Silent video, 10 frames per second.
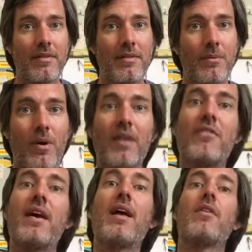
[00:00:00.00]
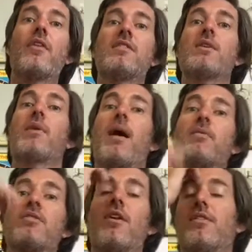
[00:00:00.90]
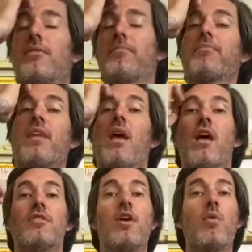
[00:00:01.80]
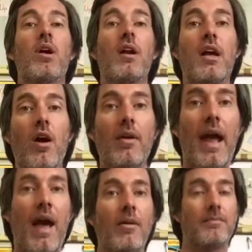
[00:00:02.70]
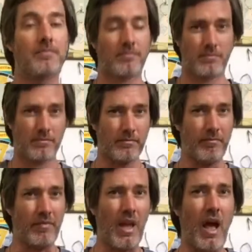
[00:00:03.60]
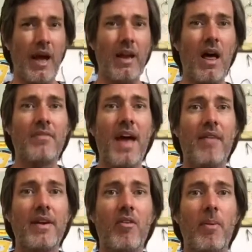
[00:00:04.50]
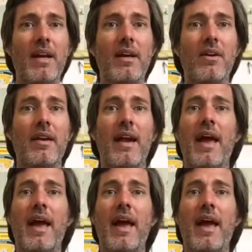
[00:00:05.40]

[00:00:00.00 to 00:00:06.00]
We're going to find out on Thursday what happens to ours. So we're going to go now. I loved having everybody here today.